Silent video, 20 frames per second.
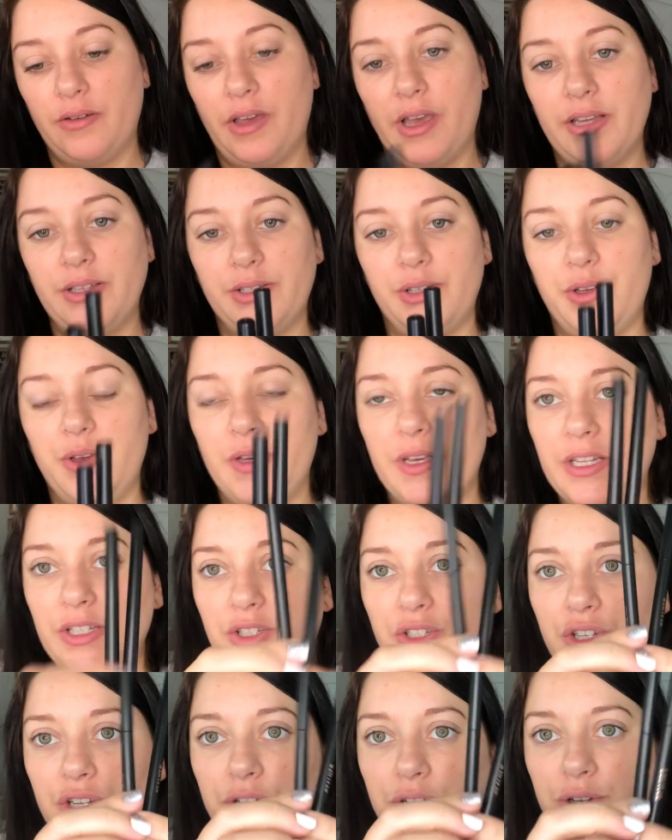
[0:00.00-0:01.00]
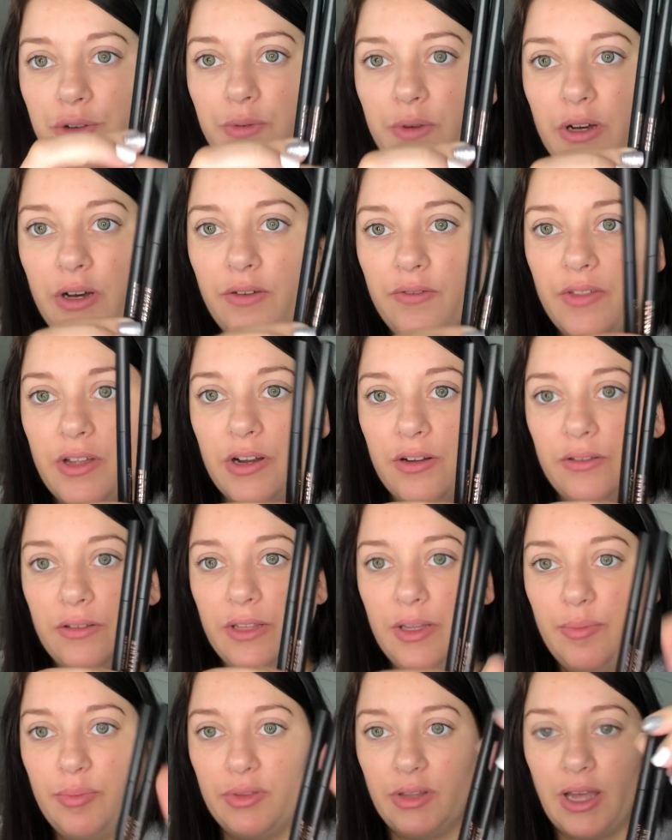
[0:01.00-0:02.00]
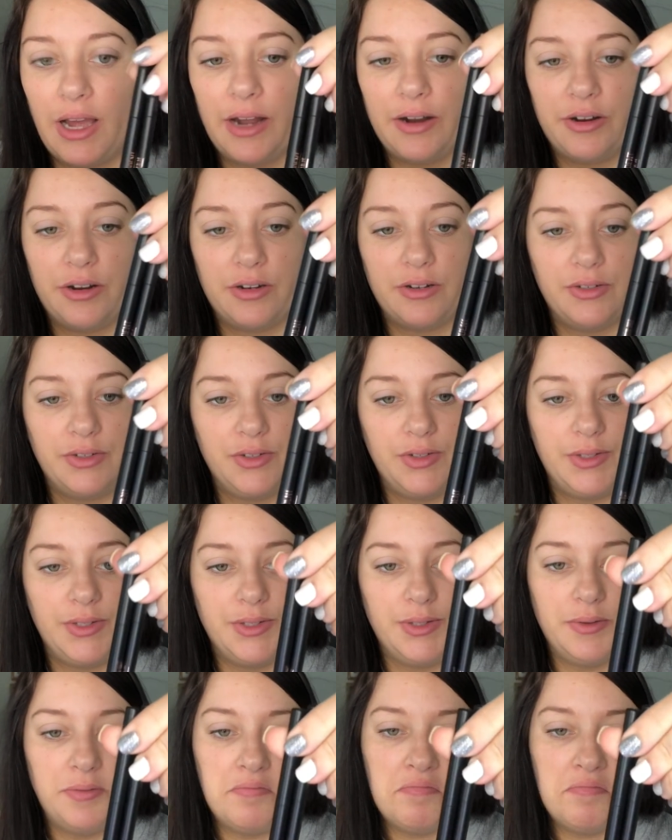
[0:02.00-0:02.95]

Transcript: okay, so you get two of their lip liners.